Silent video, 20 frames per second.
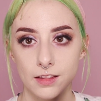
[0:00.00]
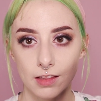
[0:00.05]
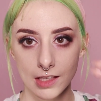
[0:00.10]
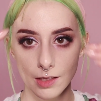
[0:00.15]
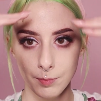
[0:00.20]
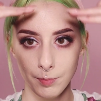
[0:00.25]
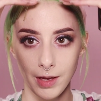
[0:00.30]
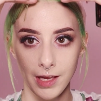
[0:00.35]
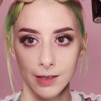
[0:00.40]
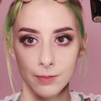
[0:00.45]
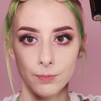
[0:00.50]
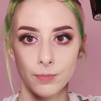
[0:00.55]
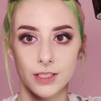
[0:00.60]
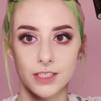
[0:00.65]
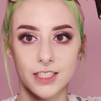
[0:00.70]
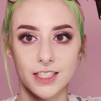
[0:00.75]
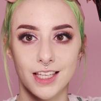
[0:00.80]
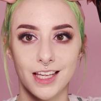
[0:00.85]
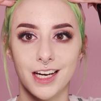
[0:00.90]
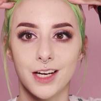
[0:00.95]
the main
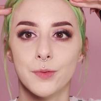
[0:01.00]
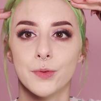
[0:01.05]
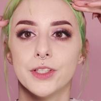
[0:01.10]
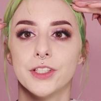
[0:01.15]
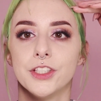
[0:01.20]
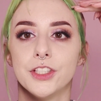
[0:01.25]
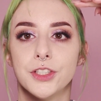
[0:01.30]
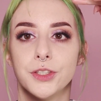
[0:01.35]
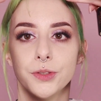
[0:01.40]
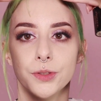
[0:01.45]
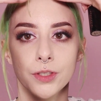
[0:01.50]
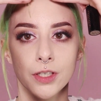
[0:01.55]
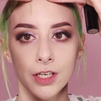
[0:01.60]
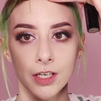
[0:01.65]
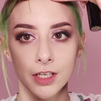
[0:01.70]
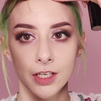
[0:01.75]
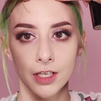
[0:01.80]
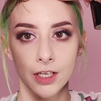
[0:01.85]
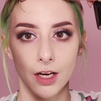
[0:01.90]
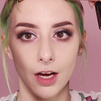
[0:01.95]
bits that I would do
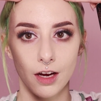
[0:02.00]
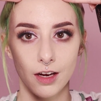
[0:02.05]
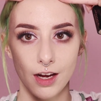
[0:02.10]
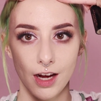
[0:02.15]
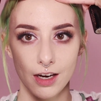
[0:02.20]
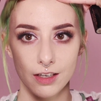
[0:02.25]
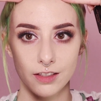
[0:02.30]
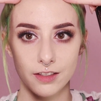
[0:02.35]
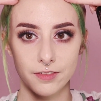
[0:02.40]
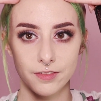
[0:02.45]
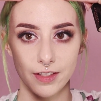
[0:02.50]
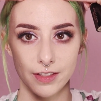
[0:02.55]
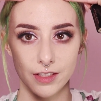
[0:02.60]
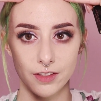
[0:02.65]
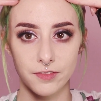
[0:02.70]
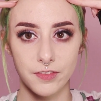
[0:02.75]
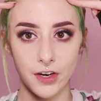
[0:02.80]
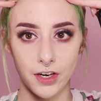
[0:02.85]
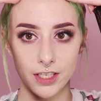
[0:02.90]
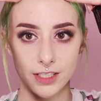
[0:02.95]
are kind of at
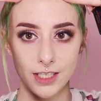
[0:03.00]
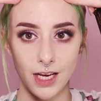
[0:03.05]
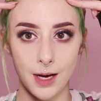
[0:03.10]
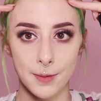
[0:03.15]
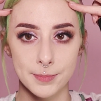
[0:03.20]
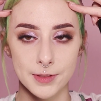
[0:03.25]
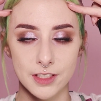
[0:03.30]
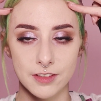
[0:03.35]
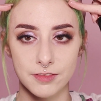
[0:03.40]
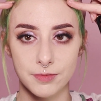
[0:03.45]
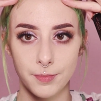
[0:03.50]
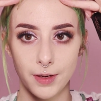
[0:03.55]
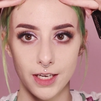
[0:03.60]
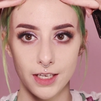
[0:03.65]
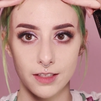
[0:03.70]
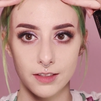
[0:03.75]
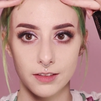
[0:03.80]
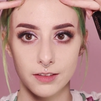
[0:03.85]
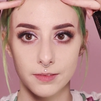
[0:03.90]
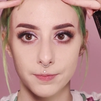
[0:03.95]
the very tops of
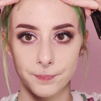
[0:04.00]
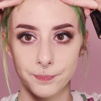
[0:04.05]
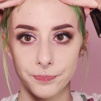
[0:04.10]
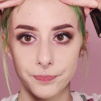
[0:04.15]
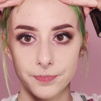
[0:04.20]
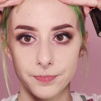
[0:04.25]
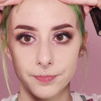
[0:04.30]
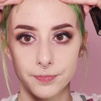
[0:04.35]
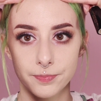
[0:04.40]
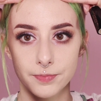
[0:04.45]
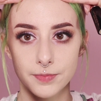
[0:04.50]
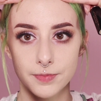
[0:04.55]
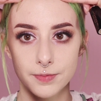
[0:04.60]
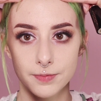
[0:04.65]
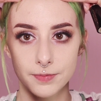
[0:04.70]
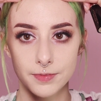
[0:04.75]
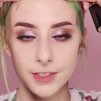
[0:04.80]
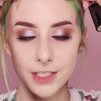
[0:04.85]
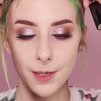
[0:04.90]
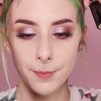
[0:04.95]
my
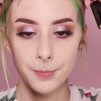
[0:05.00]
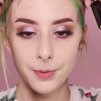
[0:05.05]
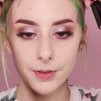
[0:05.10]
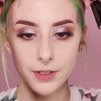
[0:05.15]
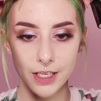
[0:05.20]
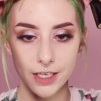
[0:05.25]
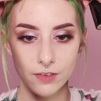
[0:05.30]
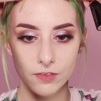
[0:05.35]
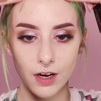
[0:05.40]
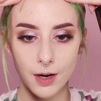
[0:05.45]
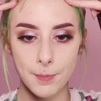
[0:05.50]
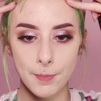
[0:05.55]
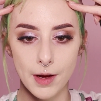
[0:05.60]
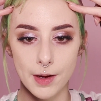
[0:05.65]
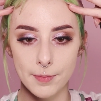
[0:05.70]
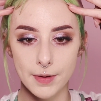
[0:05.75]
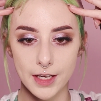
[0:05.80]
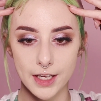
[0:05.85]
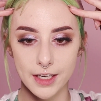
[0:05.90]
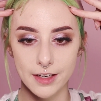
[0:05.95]
temple, like right
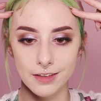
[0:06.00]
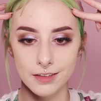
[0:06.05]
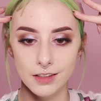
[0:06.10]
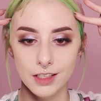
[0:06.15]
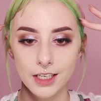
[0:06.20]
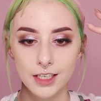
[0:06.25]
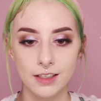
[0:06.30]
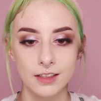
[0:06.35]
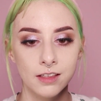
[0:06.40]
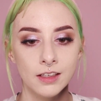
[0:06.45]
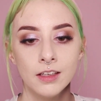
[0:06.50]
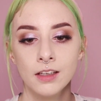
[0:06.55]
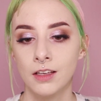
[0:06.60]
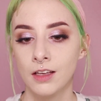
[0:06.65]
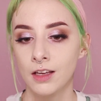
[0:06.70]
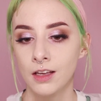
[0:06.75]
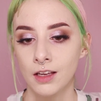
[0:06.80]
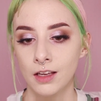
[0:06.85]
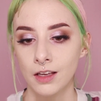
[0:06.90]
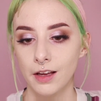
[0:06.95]
by my hairline.
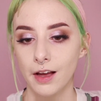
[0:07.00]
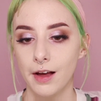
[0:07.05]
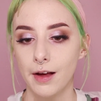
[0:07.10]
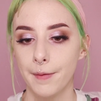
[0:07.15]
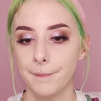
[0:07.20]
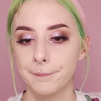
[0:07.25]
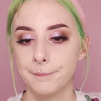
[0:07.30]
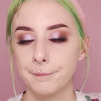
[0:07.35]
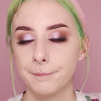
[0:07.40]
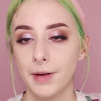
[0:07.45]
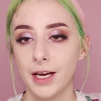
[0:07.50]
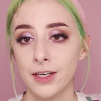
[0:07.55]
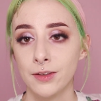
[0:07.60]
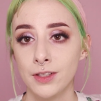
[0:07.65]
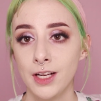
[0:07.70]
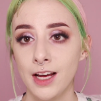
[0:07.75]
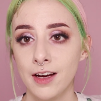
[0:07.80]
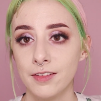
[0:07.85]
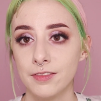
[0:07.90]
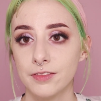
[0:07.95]
I
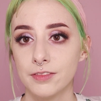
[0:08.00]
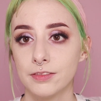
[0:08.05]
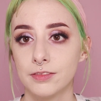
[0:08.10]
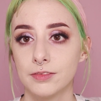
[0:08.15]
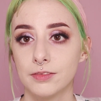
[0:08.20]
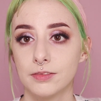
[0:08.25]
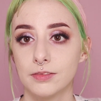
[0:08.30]
don't have